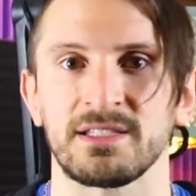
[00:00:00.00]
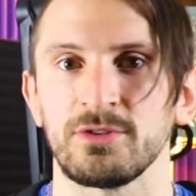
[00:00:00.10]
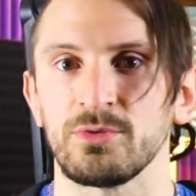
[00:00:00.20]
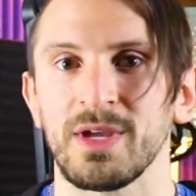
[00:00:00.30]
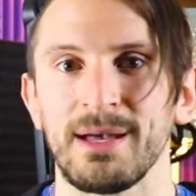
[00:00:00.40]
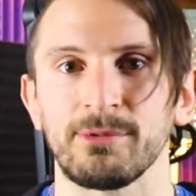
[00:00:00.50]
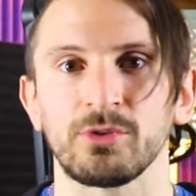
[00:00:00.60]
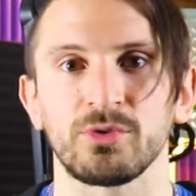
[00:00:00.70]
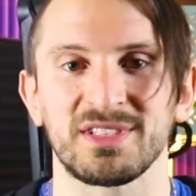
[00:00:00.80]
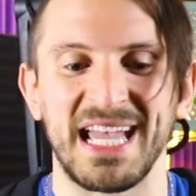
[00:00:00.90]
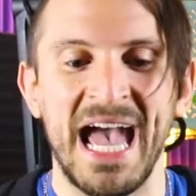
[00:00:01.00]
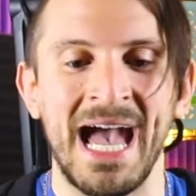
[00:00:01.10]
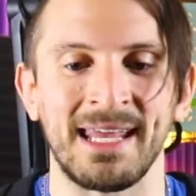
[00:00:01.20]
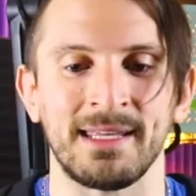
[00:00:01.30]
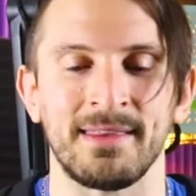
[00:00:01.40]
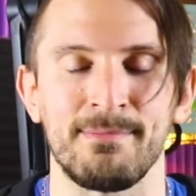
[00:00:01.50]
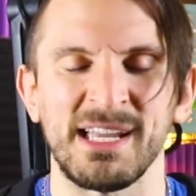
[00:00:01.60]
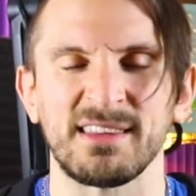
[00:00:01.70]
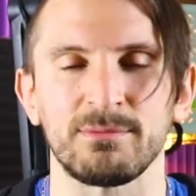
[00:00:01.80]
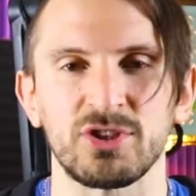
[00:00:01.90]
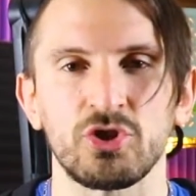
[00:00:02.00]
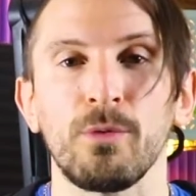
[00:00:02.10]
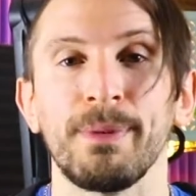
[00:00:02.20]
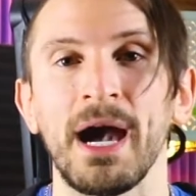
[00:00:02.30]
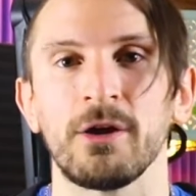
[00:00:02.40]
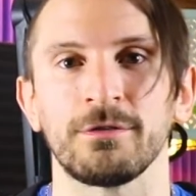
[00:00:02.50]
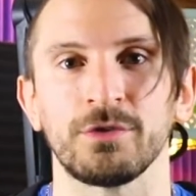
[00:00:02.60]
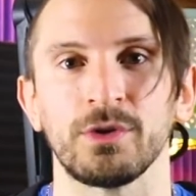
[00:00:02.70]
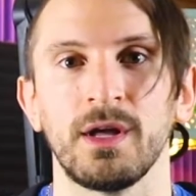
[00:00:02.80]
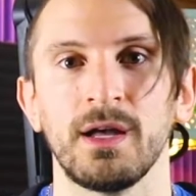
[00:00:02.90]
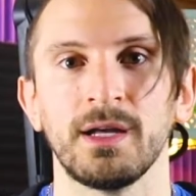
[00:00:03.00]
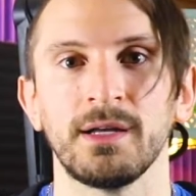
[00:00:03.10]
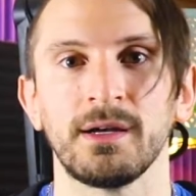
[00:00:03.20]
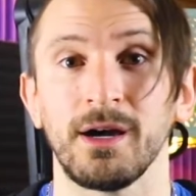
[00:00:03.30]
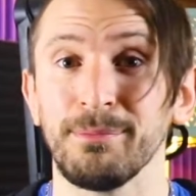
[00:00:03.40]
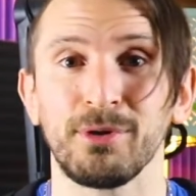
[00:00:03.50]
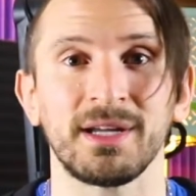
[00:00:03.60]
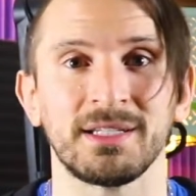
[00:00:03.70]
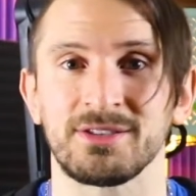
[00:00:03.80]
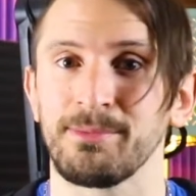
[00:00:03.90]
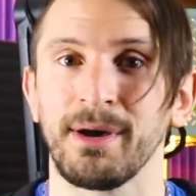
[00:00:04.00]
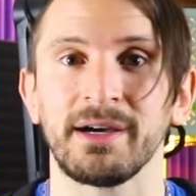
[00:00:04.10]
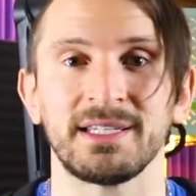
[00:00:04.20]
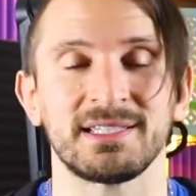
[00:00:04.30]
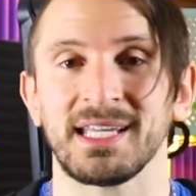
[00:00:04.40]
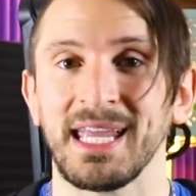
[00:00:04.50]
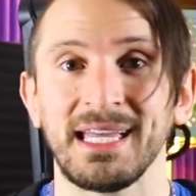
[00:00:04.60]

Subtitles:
new chemicals to add in that make them so powerful. Our brains, our bodies, they